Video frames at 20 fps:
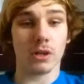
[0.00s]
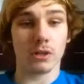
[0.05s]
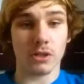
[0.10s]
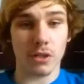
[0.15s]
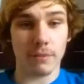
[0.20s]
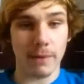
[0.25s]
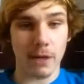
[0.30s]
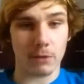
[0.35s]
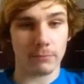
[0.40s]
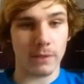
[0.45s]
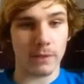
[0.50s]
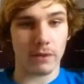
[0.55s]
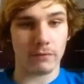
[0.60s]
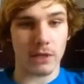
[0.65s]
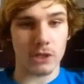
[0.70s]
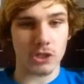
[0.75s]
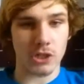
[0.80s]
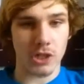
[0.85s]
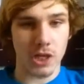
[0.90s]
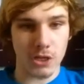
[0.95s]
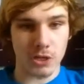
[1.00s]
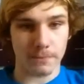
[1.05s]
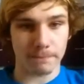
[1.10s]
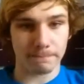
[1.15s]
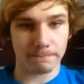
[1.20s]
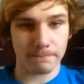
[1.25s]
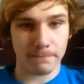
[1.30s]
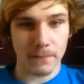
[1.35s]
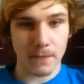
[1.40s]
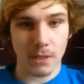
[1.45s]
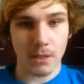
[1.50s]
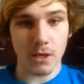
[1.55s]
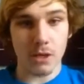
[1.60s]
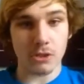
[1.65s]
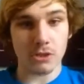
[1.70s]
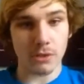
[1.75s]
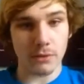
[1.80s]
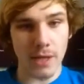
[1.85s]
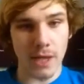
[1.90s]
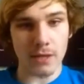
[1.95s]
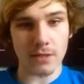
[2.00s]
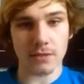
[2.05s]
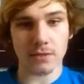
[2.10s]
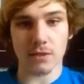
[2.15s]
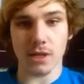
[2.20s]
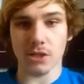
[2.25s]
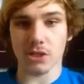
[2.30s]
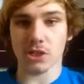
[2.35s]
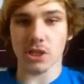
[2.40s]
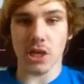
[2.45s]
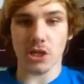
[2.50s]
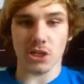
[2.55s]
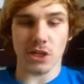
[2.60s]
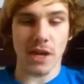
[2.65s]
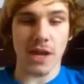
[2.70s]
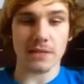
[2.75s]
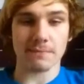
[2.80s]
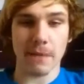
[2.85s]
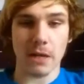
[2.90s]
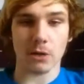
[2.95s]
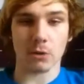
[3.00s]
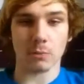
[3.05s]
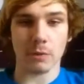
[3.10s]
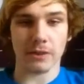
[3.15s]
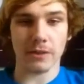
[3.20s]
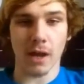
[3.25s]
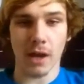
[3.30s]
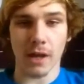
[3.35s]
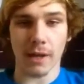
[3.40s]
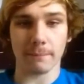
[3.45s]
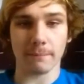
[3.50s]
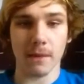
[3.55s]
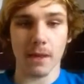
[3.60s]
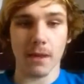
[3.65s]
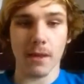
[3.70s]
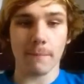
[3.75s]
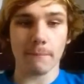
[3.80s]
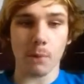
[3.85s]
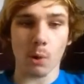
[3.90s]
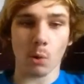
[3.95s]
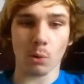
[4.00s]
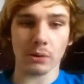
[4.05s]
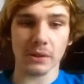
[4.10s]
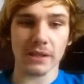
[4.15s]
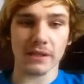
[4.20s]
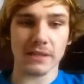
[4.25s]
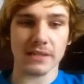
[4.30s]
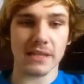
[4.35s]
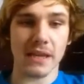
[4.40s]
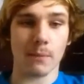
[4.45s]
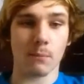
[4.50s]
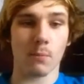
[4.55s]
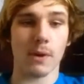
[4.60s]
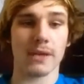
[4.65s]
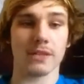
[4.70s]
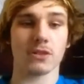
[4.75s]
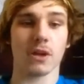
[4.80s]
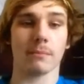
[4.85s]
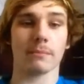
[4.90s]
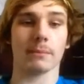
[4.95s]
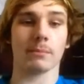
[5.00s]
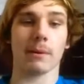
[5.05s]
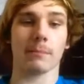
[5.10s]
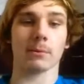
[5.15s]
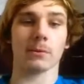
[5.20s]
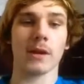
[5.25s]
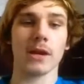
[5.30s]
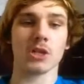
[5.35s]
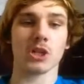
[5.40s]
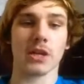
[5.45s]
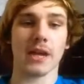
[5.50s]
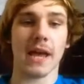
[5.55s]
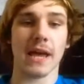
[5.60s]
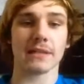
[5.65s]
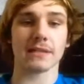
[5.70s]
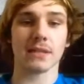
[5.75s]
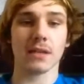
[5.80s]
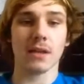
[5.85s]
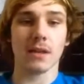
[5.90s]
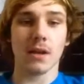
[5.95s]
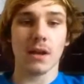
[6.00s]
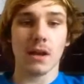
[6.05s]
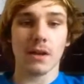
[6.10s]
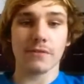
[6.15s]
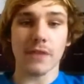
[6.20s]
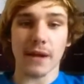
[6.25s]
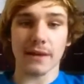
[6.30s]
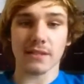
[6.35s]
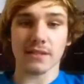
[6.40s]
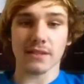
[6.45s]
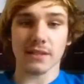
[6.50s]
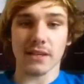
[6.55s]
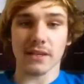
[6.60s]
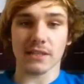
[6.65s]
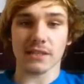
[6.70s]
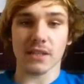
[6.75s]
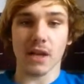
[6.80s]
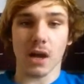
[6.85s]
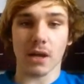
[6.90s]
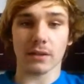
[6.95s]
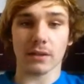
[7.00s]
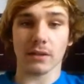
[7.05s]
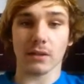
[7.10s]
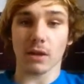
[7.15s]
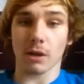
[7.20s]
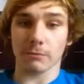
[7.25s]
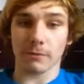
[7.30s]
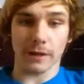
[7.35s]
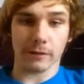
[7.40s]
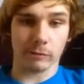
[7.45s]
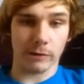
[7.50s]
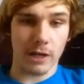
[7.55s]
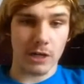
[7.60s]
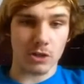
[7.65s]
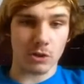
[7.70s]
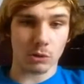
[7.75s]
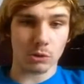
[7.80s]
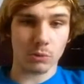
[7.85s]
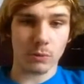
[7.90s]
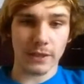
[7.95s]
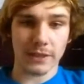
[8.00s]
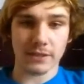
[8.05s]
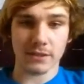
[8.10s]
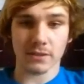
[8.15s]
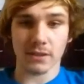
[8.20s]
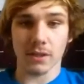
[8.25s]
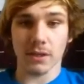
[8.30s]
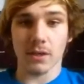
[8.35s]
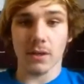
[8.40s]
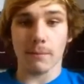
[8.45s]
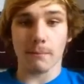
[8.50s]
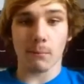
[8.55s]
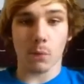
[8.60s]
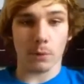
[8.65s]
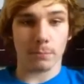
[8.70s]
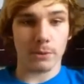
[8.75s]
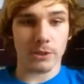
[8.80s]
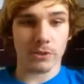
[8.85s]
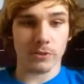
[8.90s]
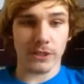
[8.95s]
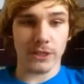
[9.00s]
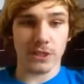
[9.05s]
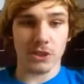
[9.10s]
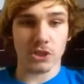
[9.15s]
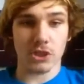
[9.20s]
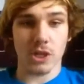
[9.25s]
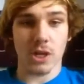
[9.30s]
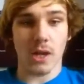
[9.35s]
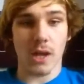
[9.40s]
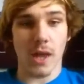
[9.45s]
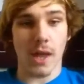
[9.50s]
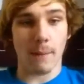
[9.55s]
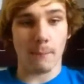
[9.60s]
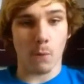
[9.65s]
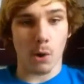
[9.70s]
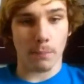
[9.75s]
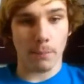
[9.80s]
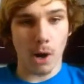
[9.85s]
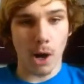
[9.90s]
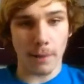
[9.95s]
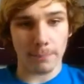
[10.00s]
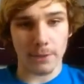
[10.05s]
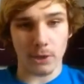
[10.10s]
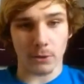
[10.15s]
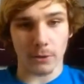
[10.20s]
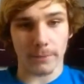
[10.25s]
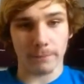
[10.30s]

the betterment of education. So yes, education has bettered with time, but only in the same way zombie preparation has. That is, it's gotten a recreational twist, more prestige, and more popular.